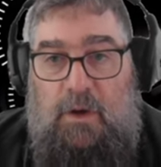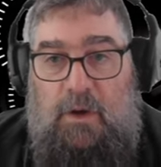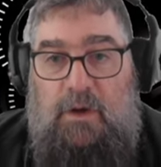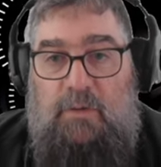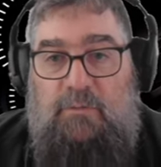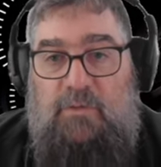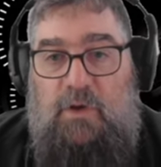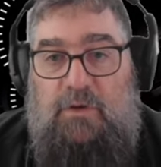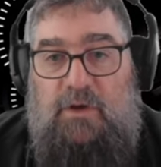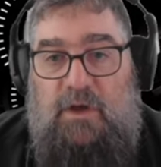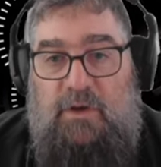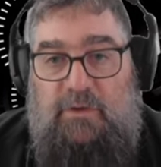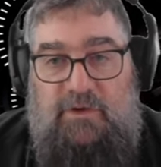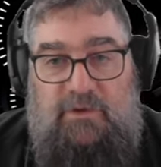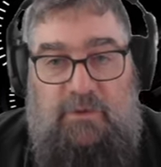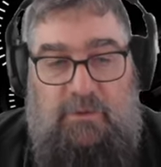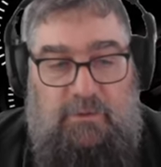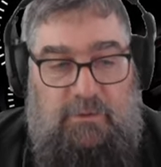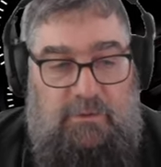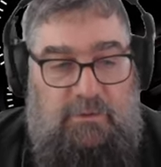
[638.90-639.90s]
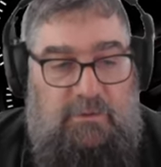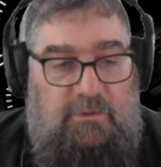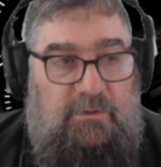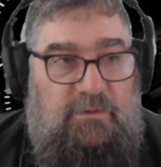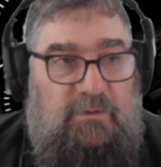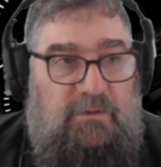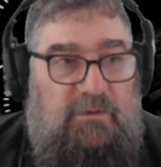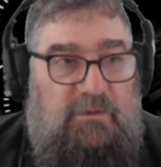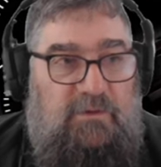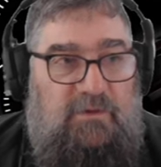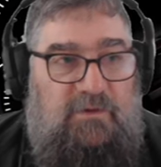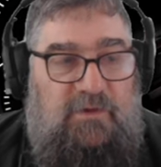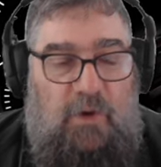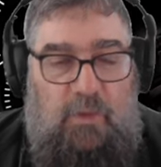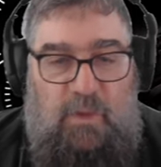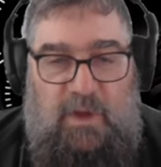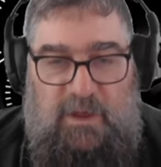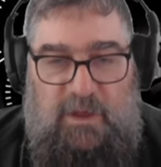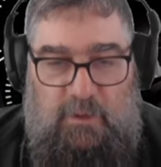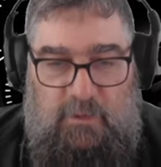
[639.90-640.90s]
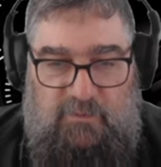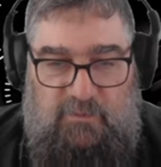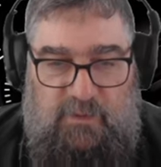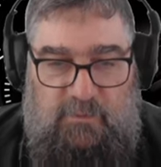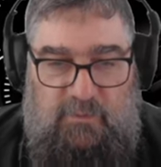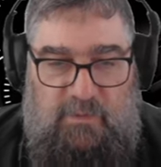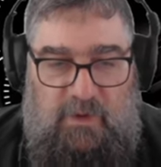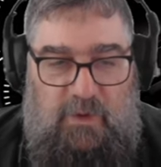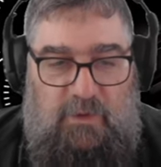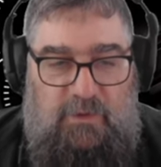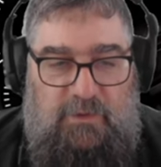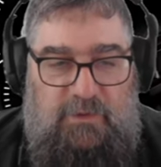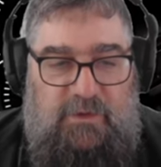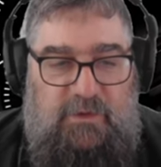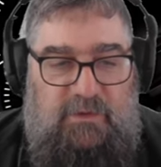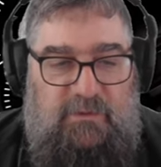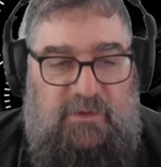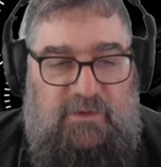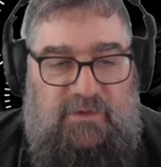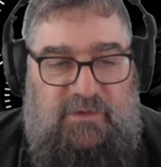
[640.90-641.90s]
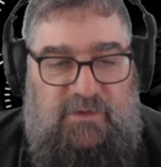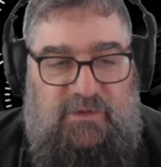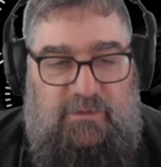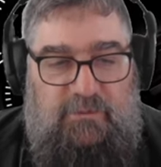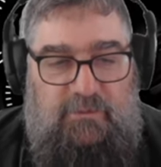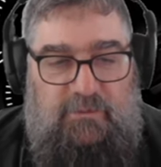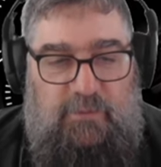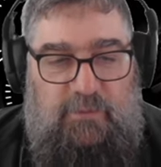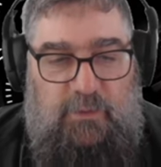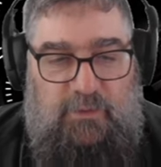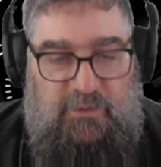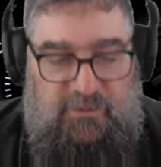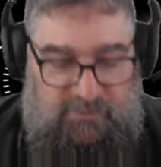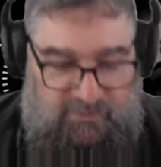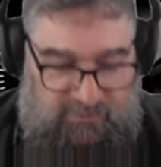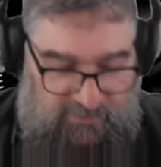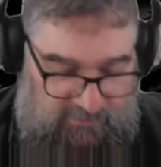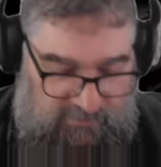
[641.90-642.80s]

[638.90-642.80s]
I'm not going to show any of them on this first